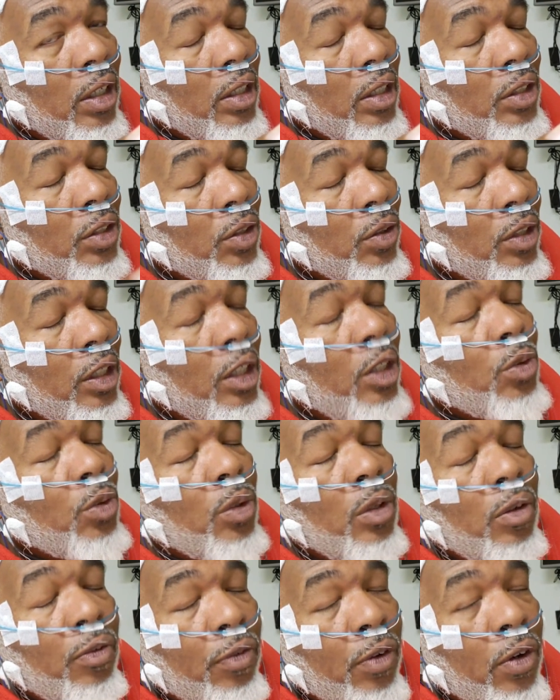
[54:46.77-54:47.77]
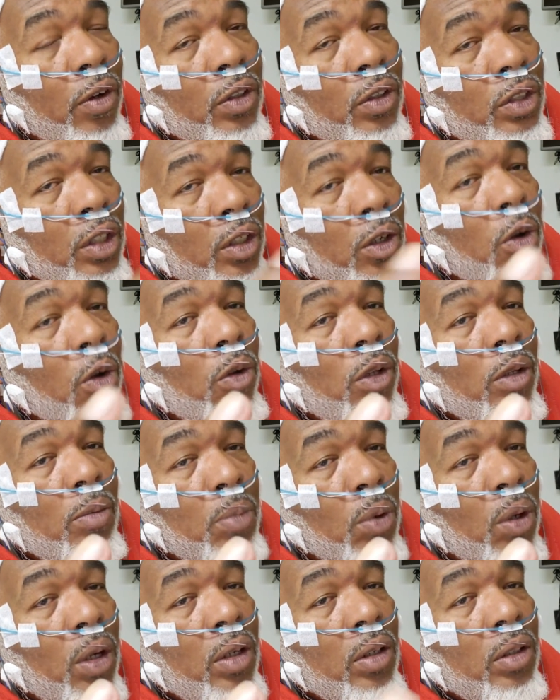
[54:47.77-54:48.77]
So these were the first and only
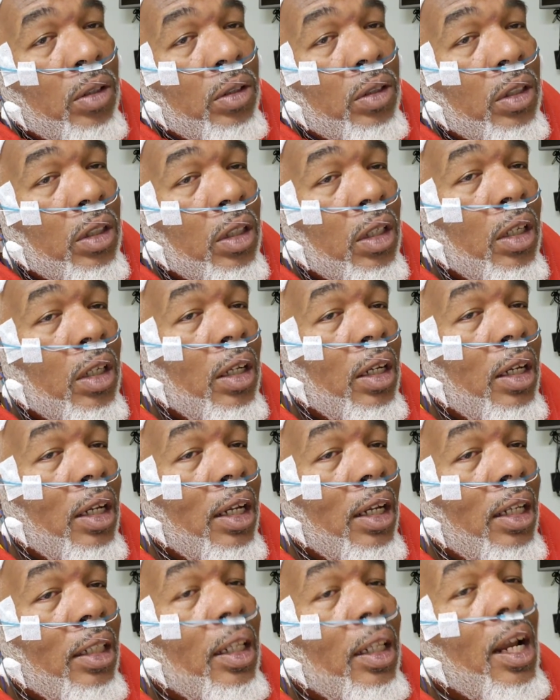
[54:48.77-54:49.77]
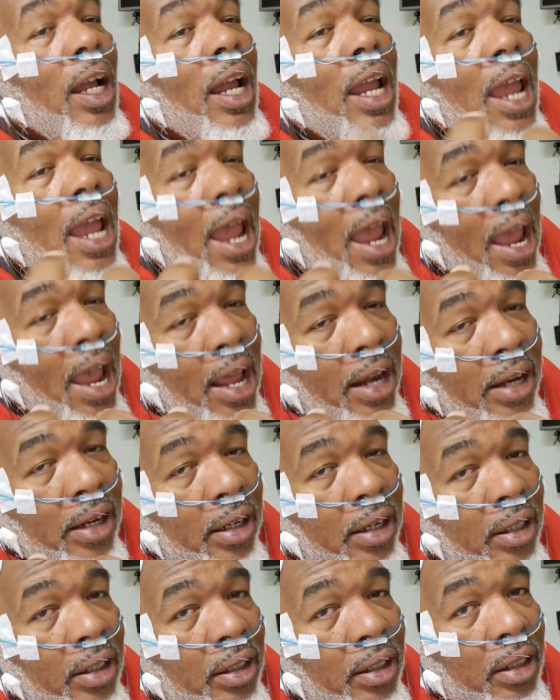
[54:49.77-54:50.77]
brothers that I had
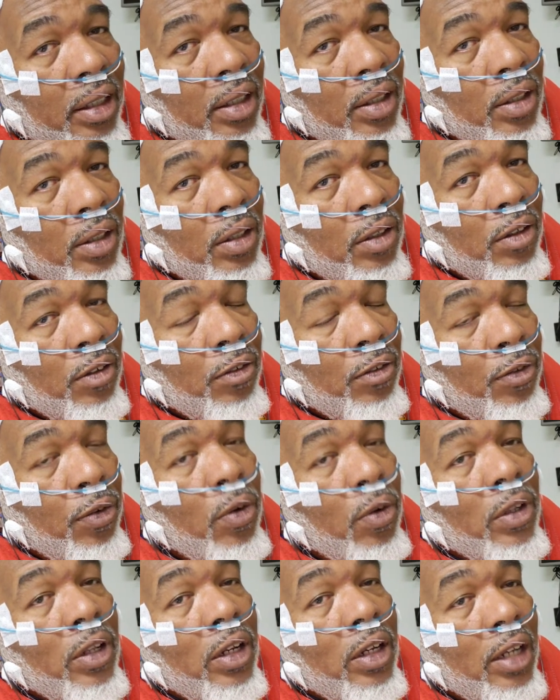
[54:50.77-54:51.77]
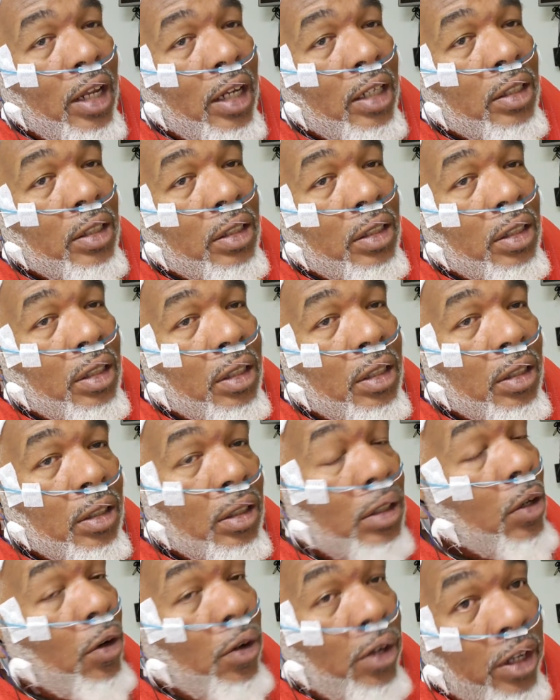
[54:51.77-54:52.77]
for the next
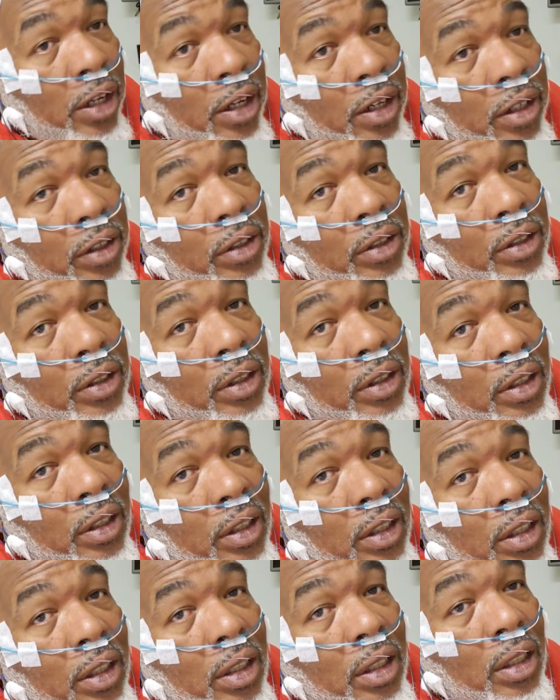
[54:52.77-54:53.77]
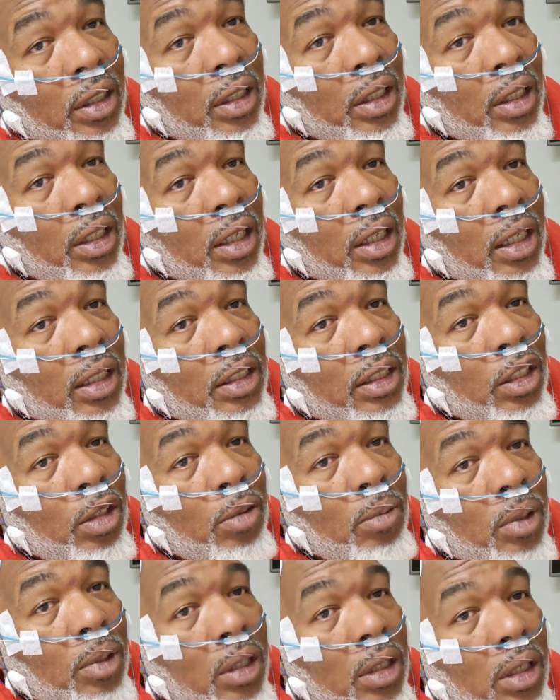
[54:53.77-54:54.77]
30 years until
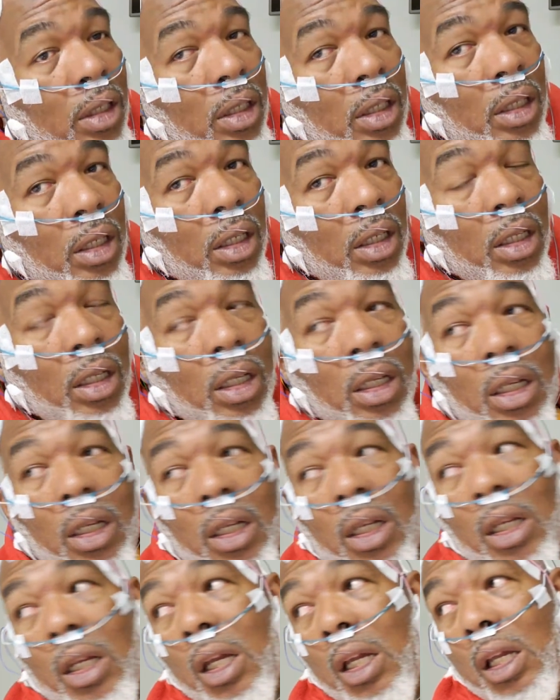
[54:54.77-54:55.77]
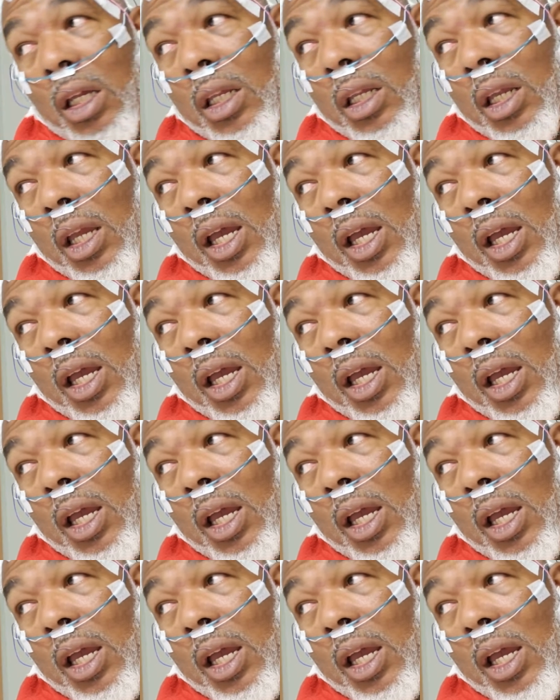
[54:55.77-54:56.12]
yeah.